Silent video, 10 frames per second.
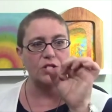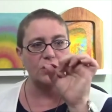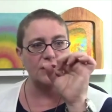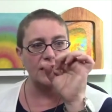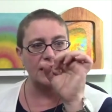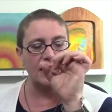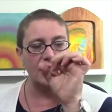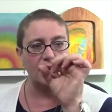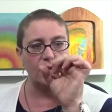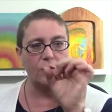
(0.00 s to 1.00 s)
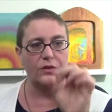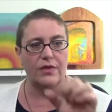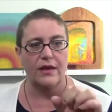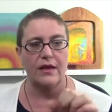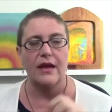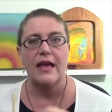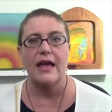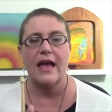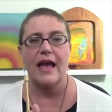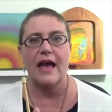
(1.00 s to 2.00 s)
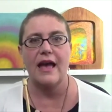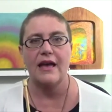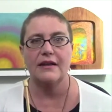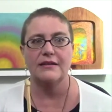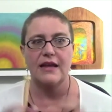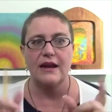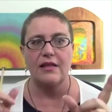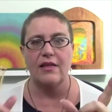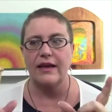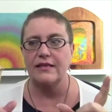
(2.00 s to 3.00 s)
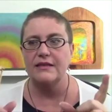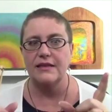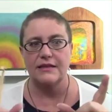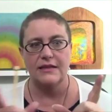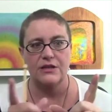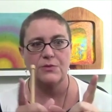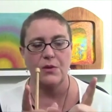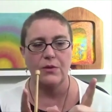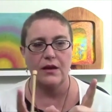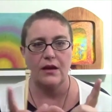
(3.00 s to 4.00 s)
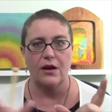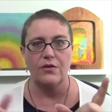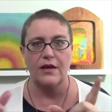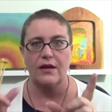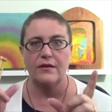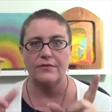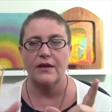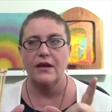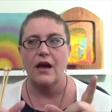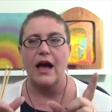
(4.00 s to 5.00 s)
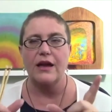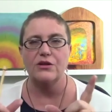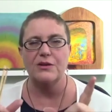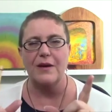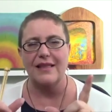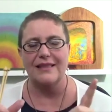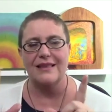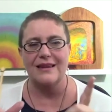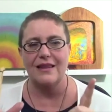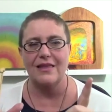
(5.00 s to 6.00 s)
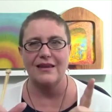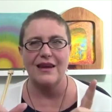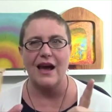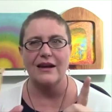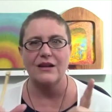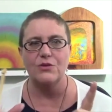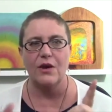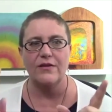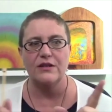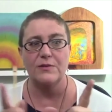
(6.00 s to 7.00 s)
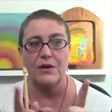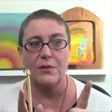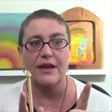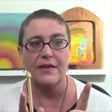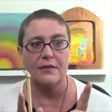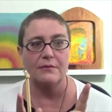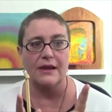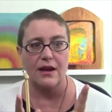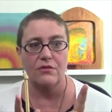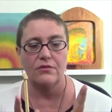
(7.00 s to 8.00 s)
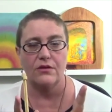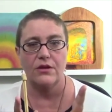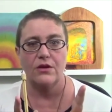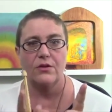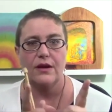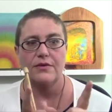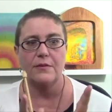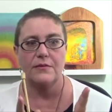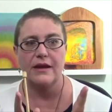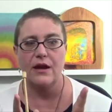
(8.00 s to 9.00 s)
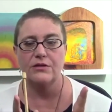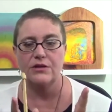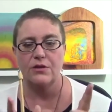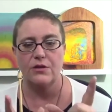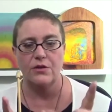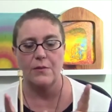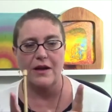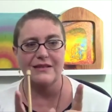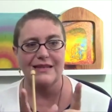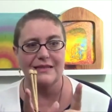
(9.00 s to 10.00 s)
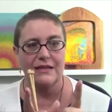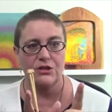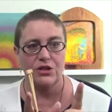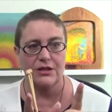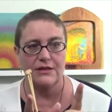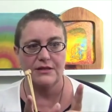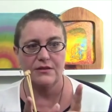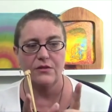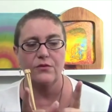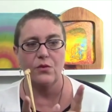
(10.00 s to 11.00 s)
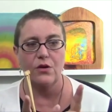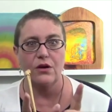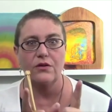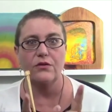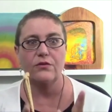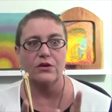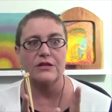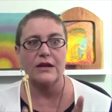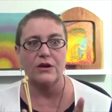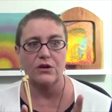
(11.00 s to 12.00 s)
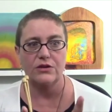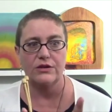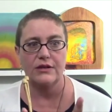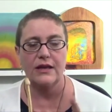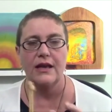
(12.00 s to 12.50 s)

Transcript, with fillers: So they're teeny with the and and I like the six inch, but we are the I usually buy like the the nine to twelve inch, but then we cut them down, cut them down so that they're about six inches for first knitters.